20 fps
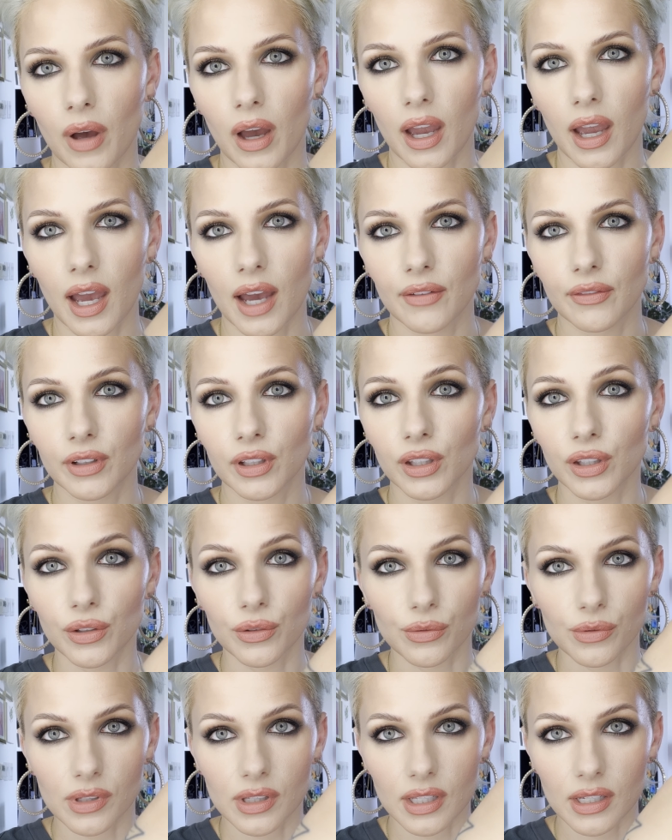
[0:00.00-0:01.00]
I haven't
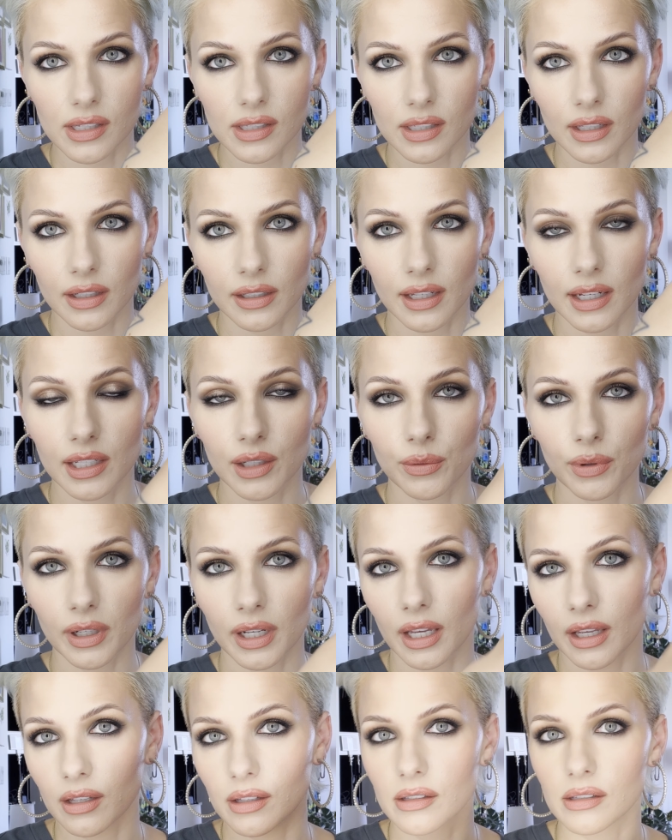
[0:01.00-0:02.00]
used this on anyone
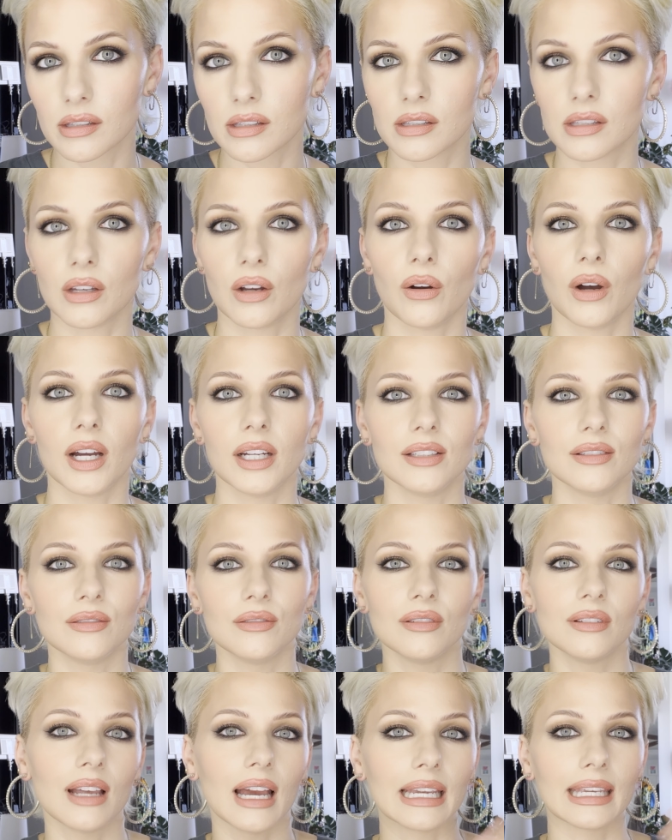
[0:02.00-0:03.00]
else, so
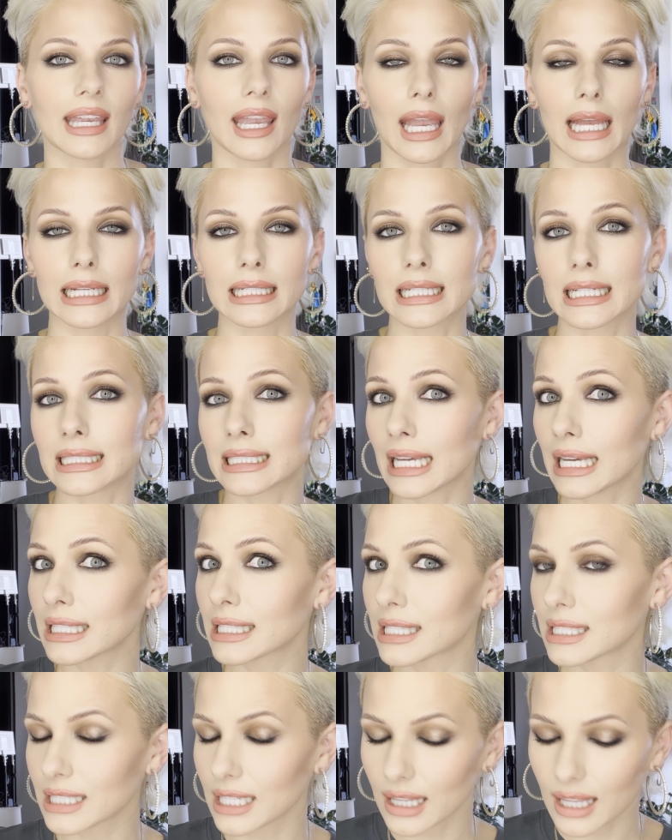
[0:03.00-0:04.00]
I can't
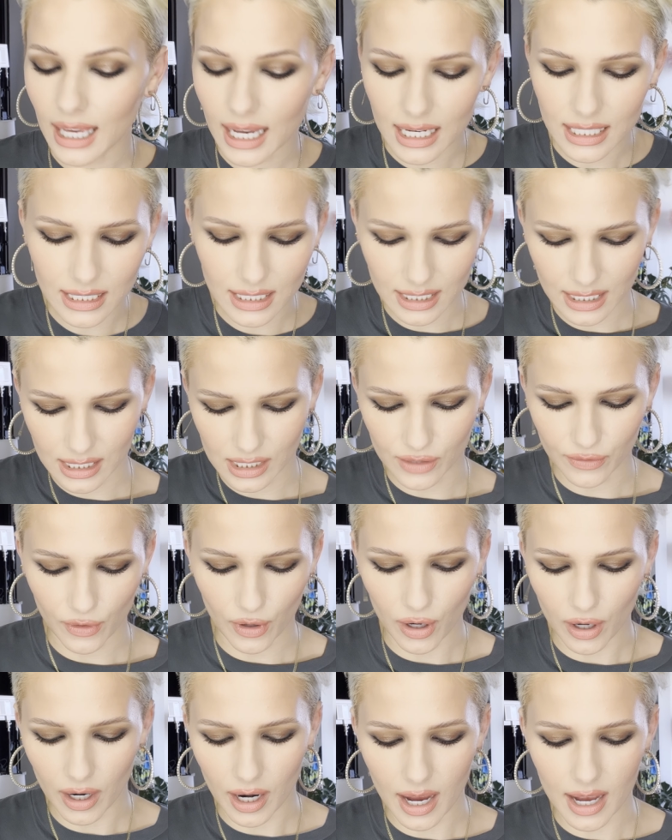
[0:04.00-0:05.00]
attest to that as
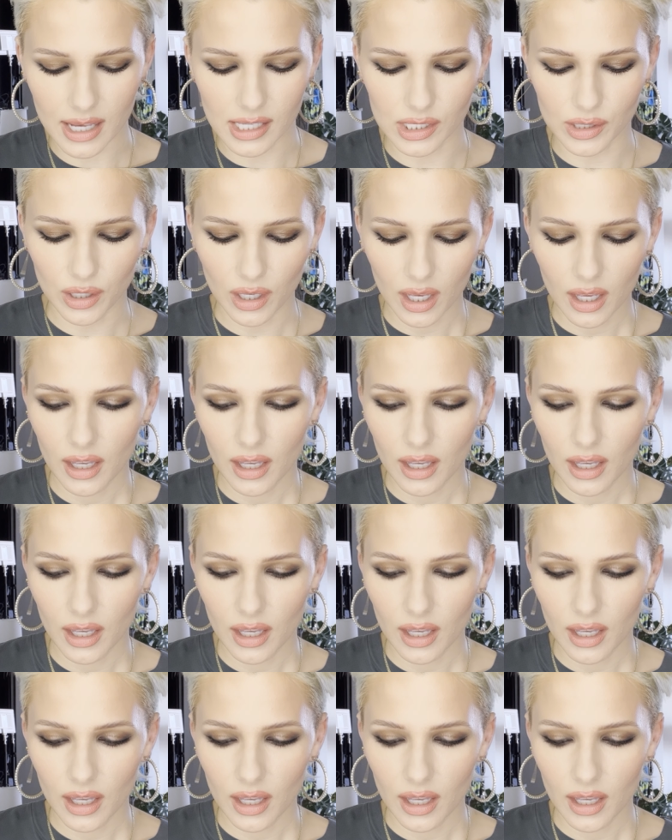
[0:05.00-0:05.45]
far as